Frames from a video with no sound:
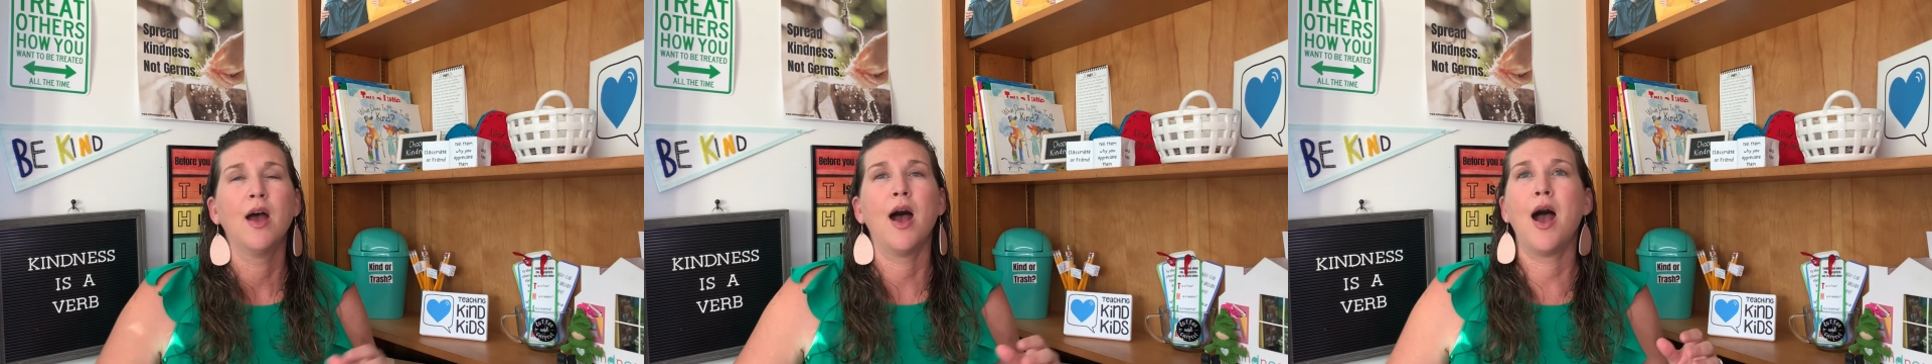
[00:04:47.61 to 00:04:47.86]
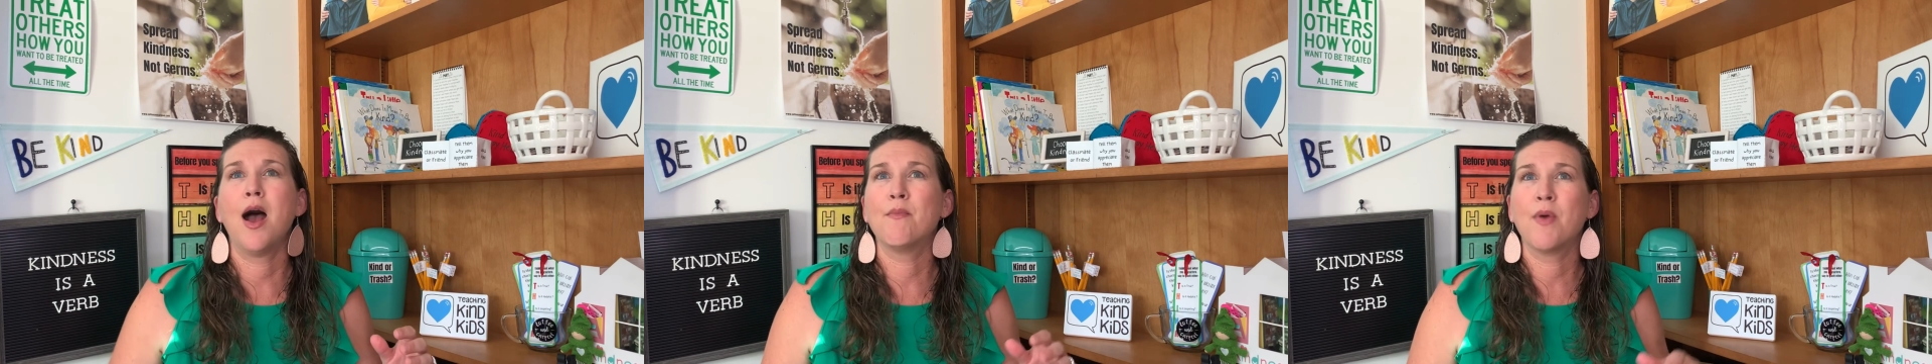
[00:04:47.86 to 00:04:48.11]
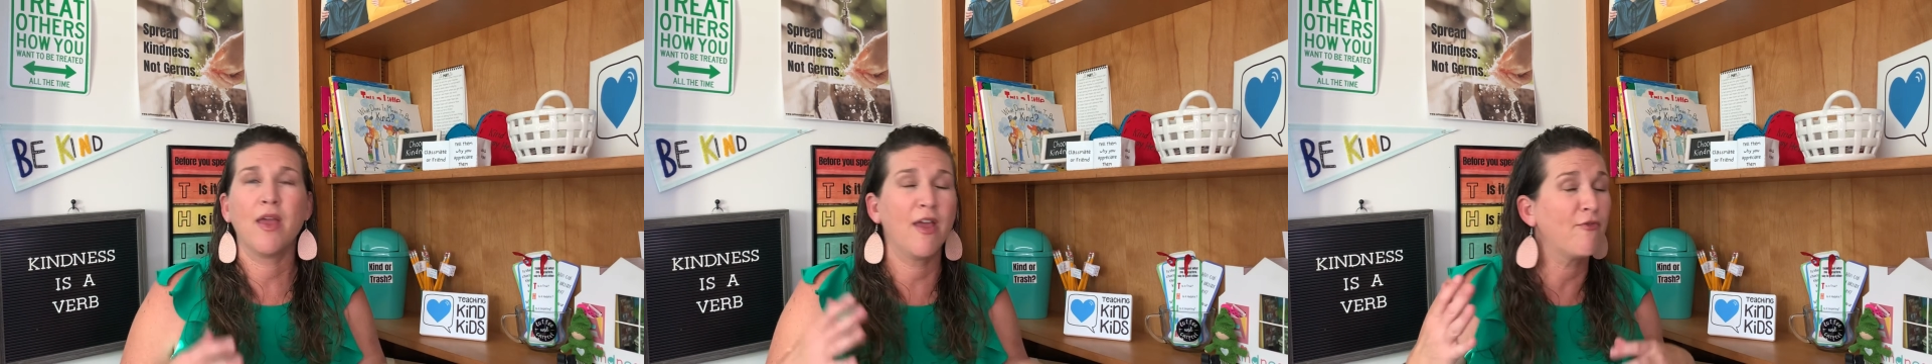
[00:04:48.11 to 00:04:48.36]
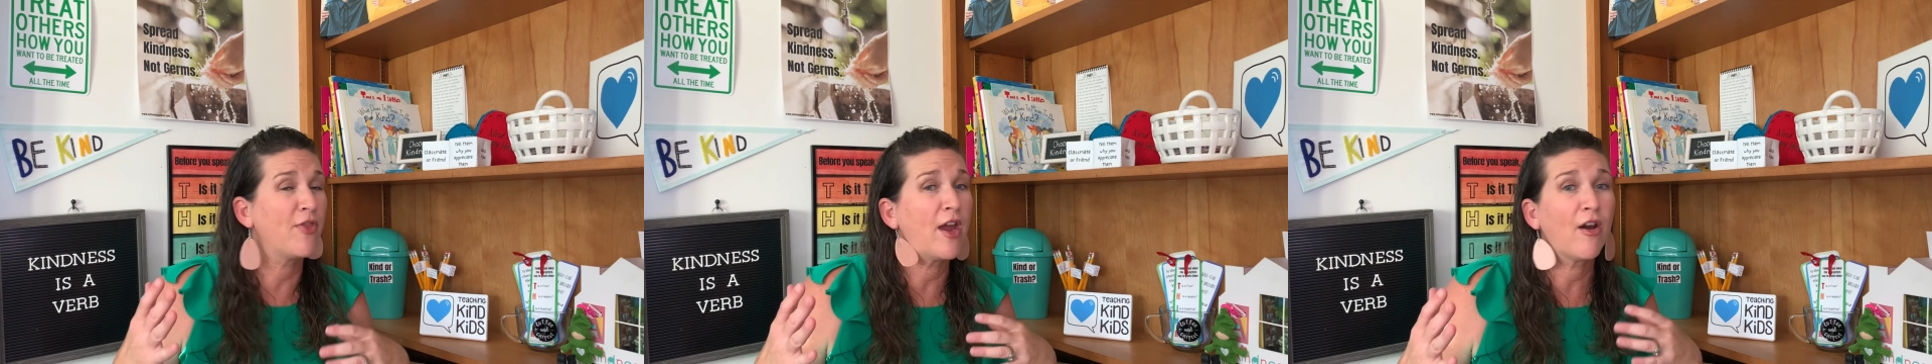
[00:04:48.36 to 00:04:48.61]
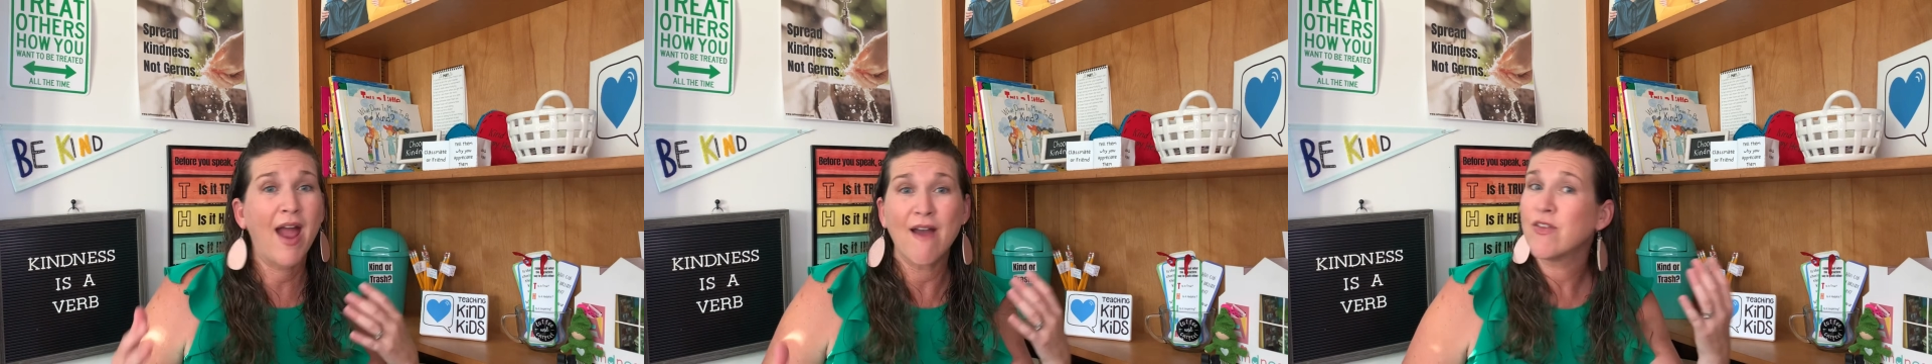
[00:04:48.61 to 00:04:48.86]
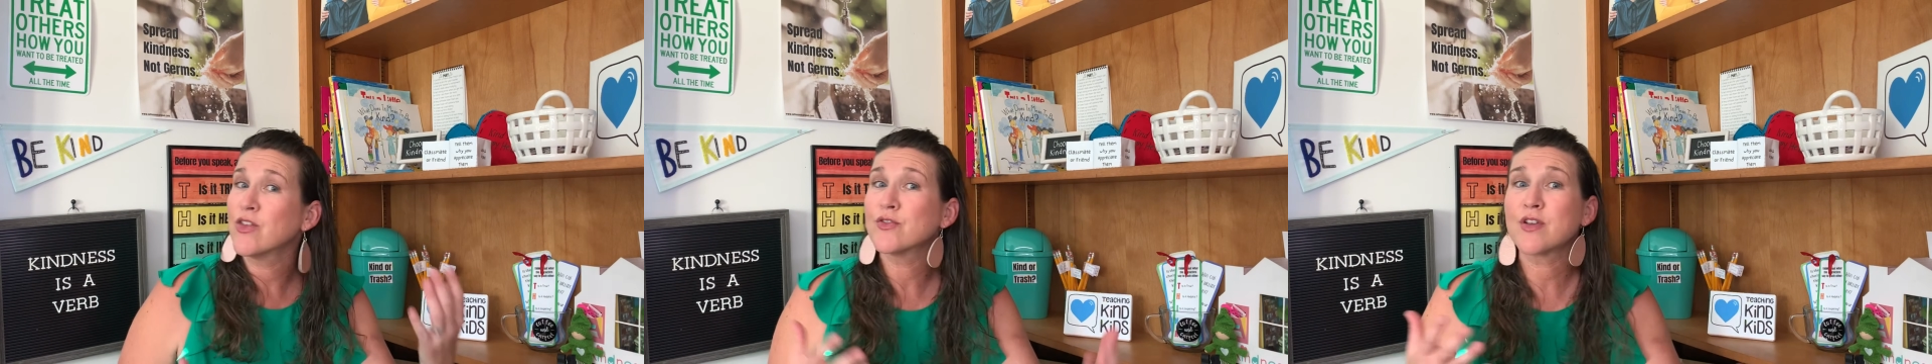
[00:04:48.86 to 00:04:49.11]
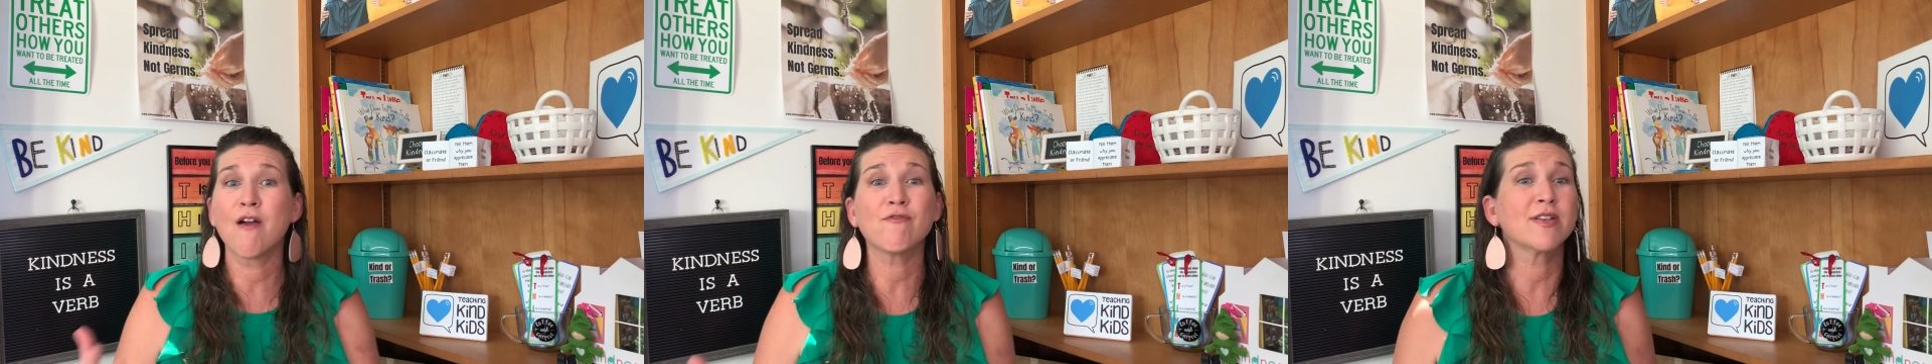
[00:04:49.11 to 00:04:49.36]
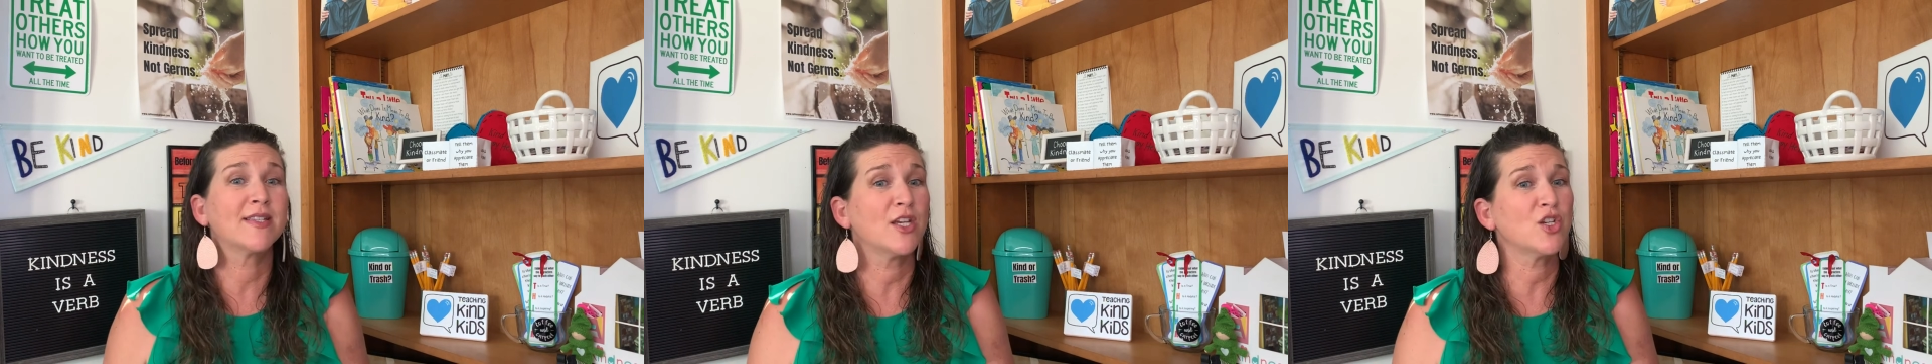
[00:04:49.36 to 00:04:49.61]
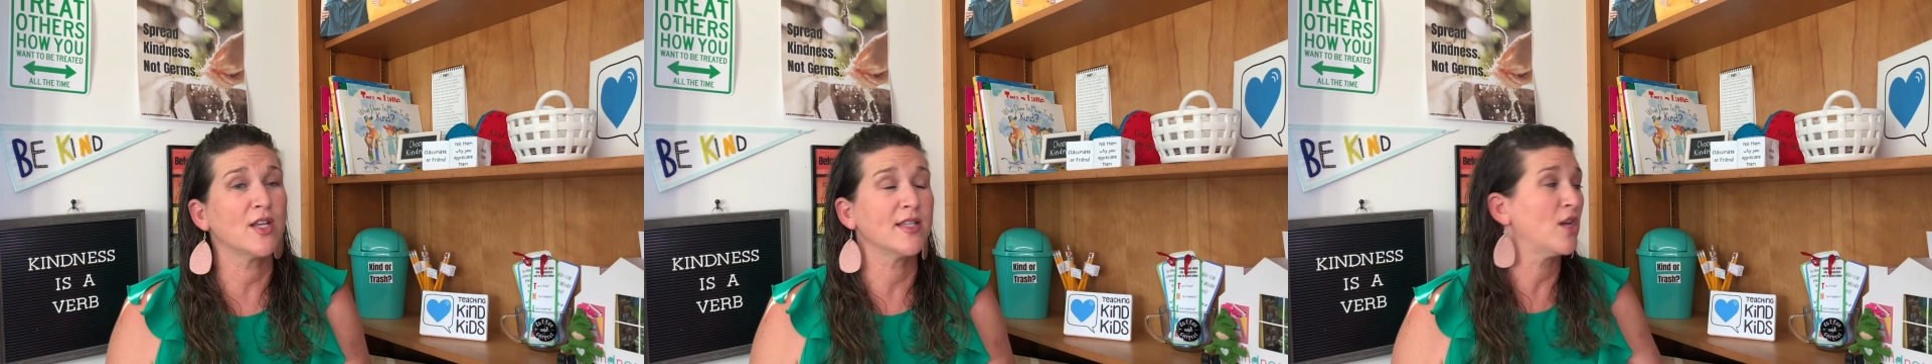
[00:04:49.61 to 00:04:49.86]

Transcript: If they are having those conversations